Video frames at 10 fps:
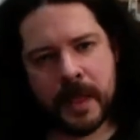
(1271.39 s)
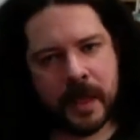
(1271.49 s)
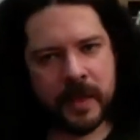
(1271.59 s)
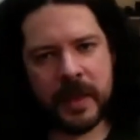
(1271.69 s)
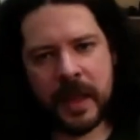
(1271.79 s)

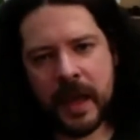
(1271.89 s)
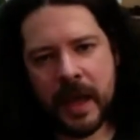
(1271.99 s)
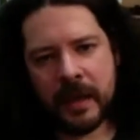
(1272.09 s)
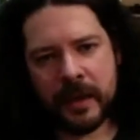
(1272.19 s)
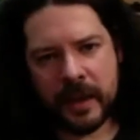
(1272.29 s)
and they
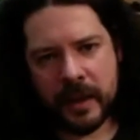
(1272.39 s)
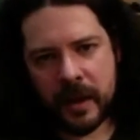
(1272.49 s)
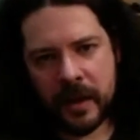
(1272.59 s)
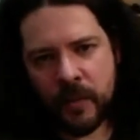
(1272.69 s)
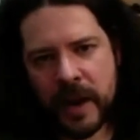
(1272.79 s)
had like
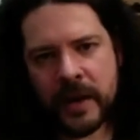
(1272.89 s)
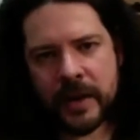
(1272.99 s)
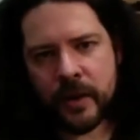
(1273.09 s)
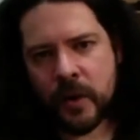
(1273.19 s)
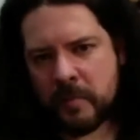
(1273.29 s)
a
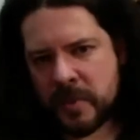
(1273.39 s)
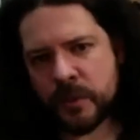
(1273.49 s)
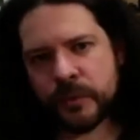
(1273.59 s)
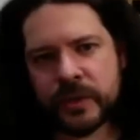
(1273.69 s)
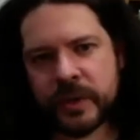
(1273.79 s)
radio and
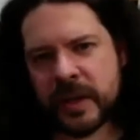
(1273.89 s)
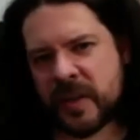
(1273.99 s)
music,